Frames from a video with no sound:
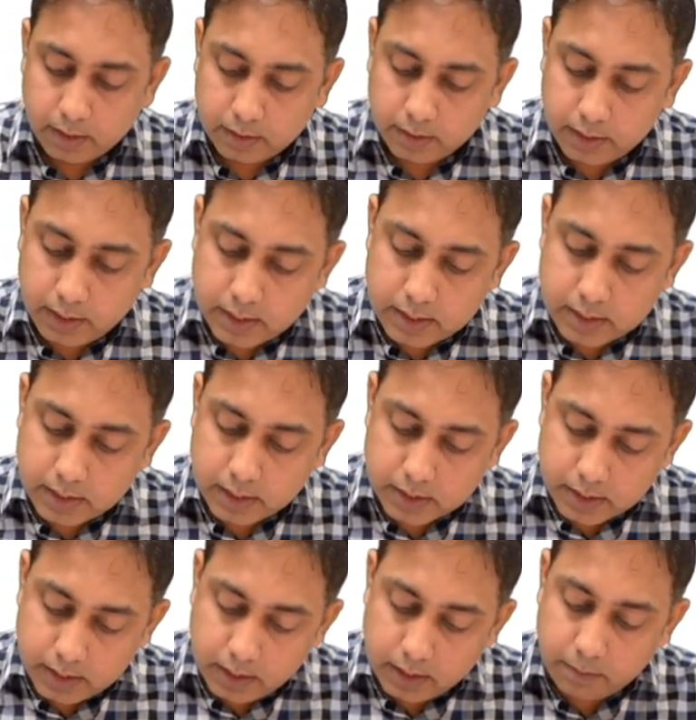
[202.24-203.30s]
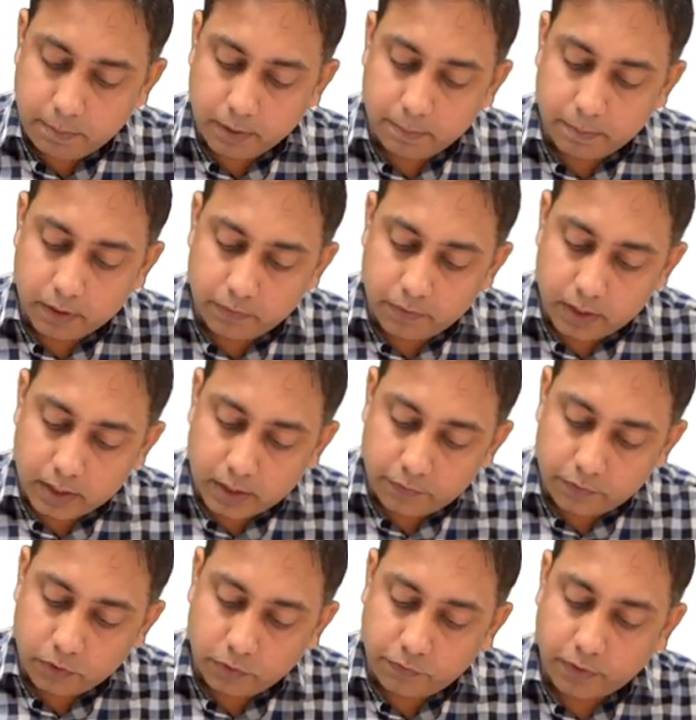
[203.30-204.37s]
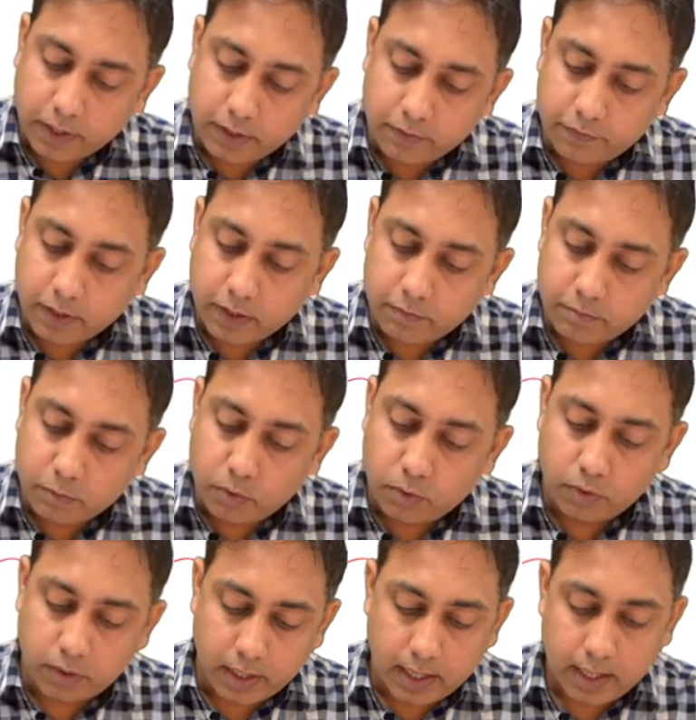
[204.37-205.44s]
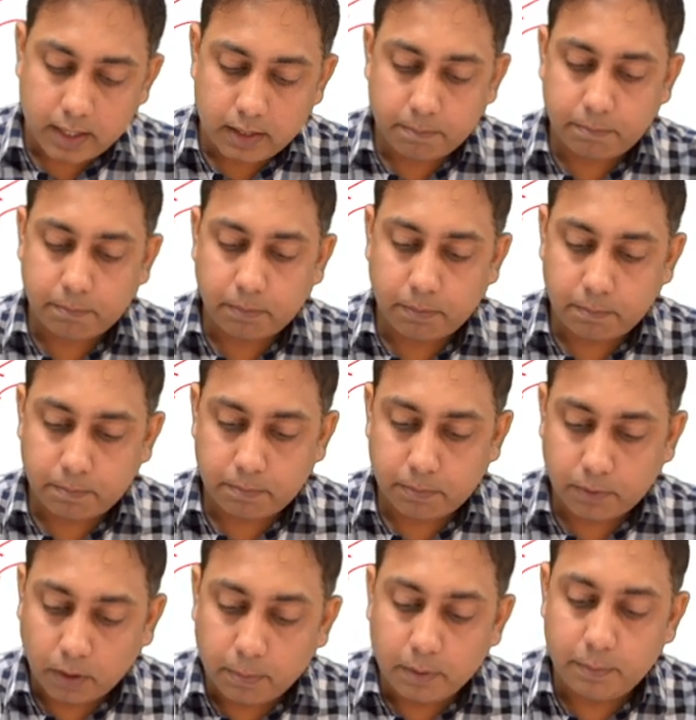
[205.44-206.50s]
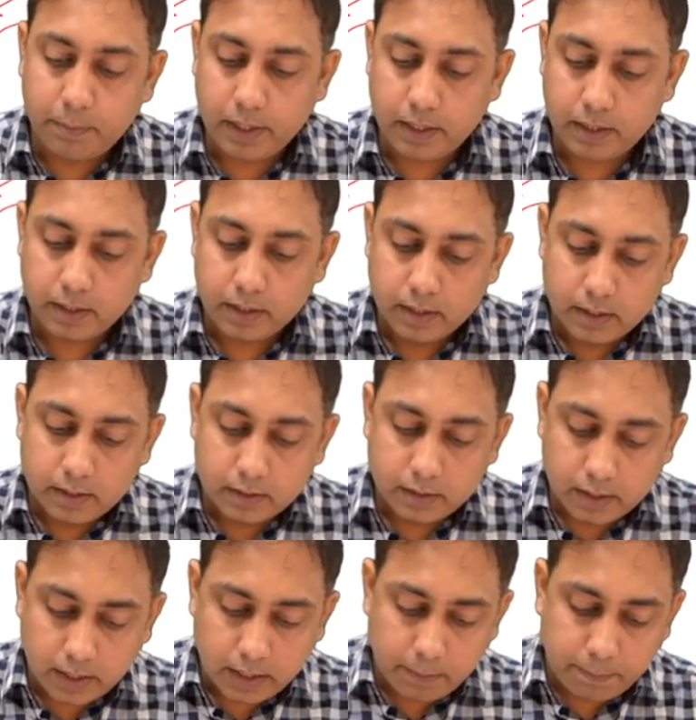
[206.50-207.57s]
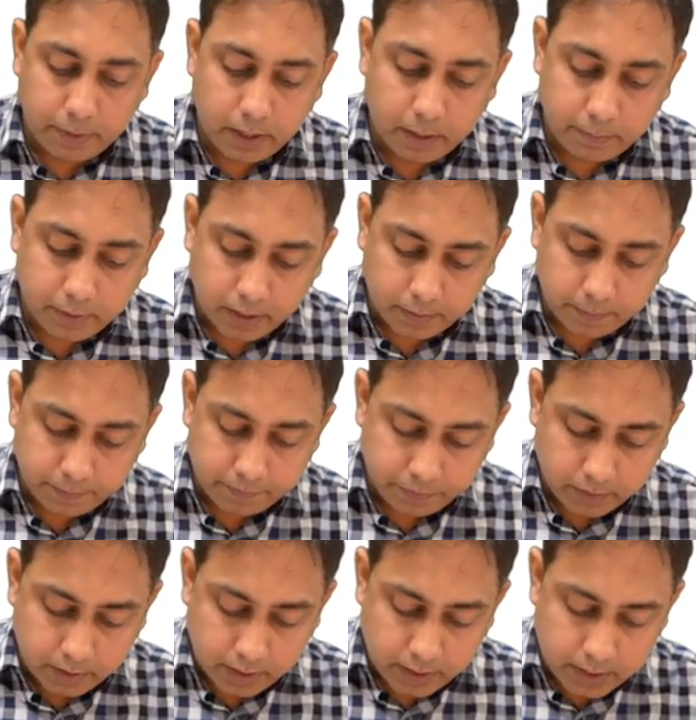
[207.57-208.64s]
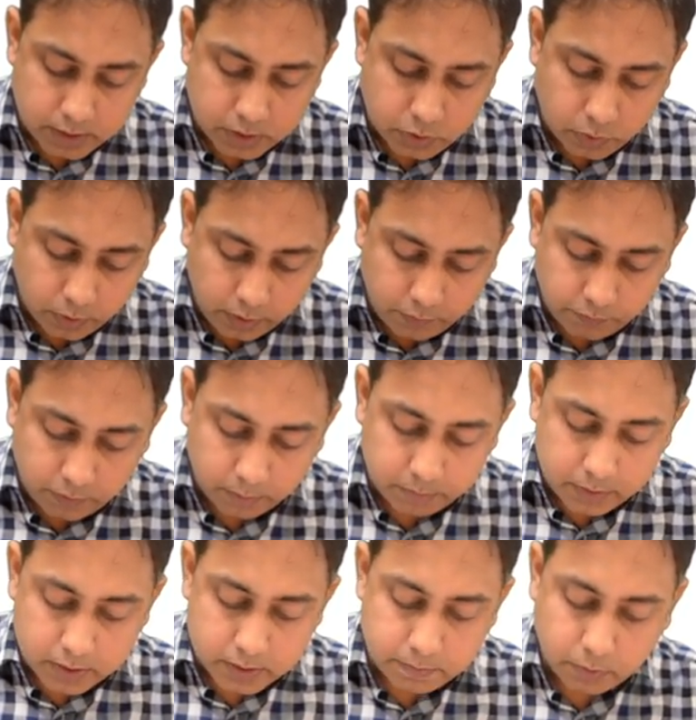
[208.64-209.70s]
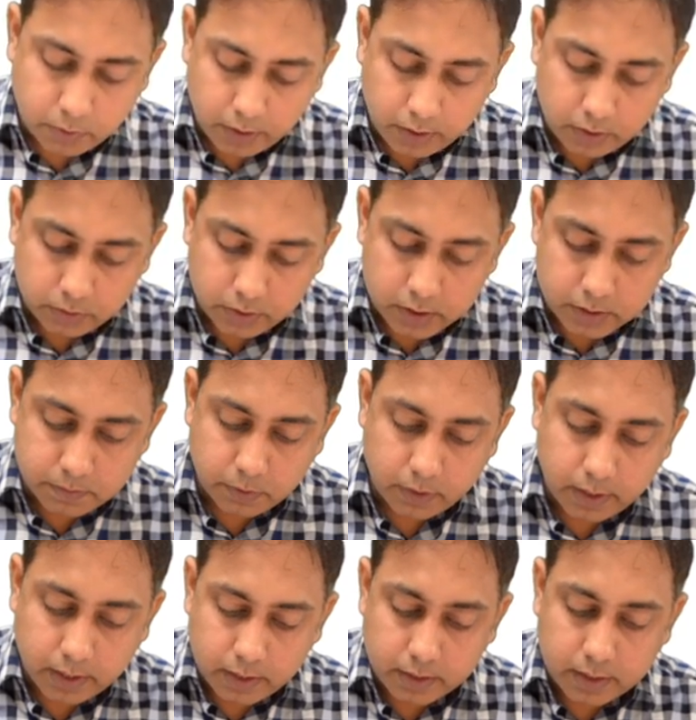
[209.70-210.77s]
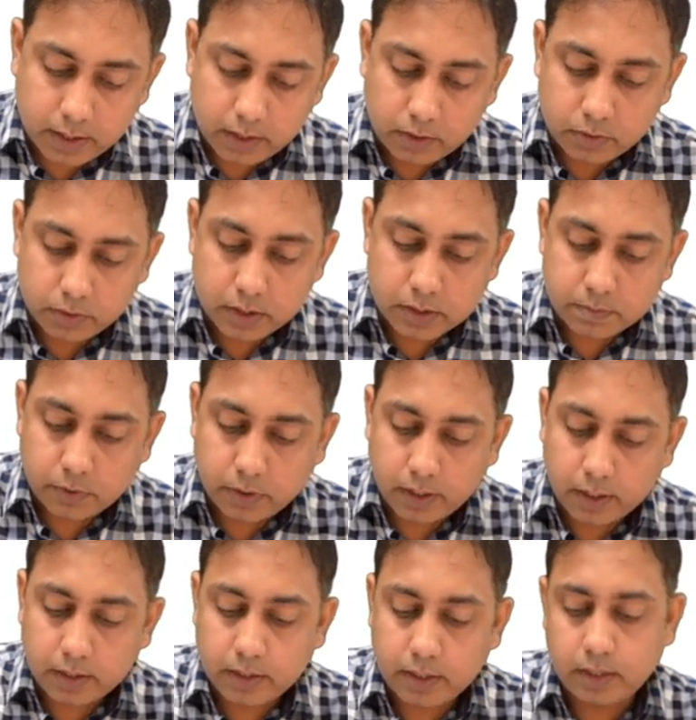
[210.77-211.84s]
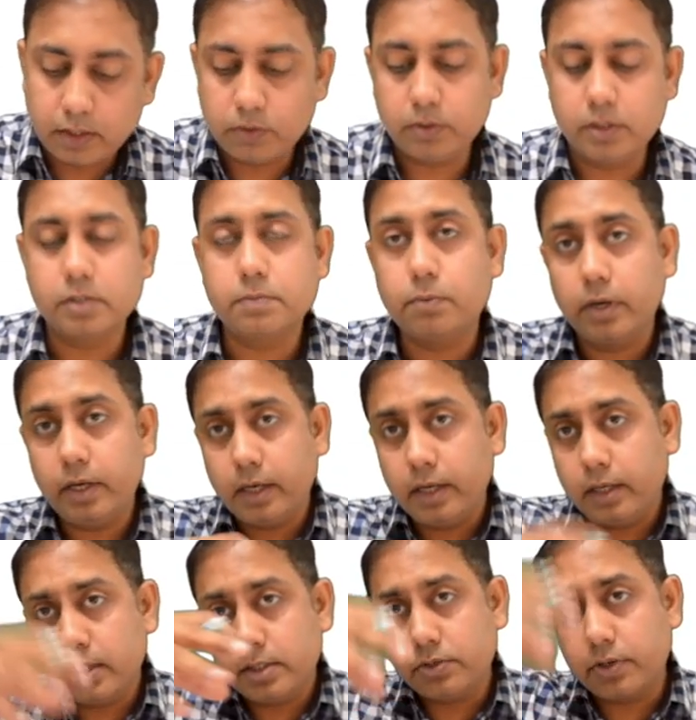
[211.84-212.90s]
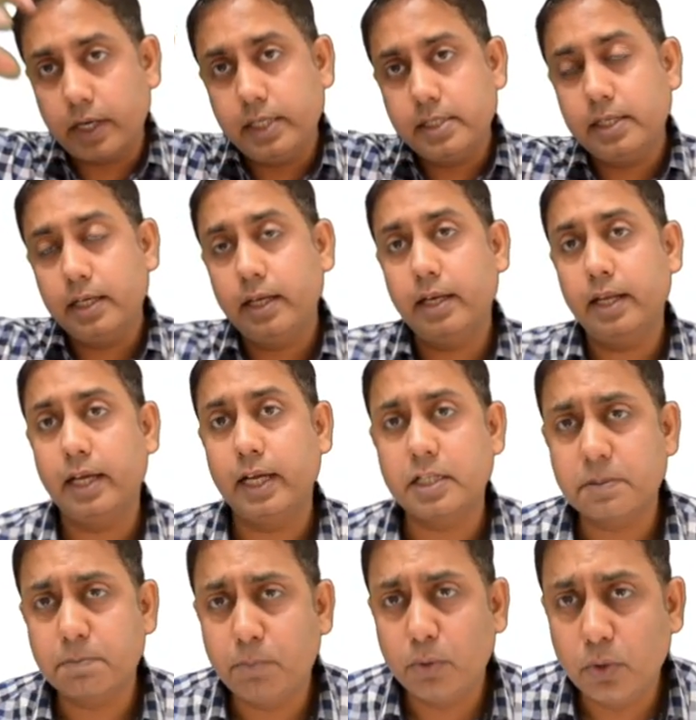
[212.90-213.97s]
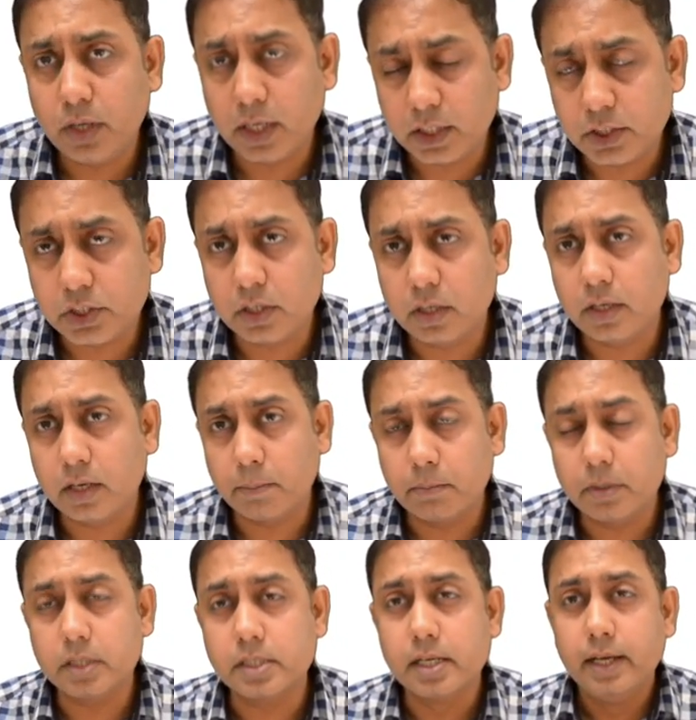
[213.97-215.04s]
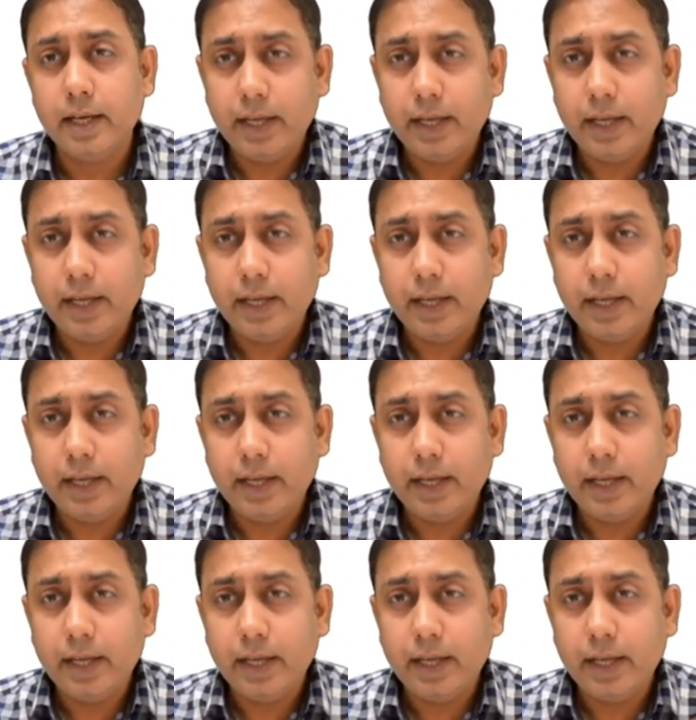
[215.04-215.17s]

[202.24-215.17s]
These 16 people will give to five more, and probably the epidemic is going from this point to this point, and then to this point, and then to this point. It is rising in exponential numbers.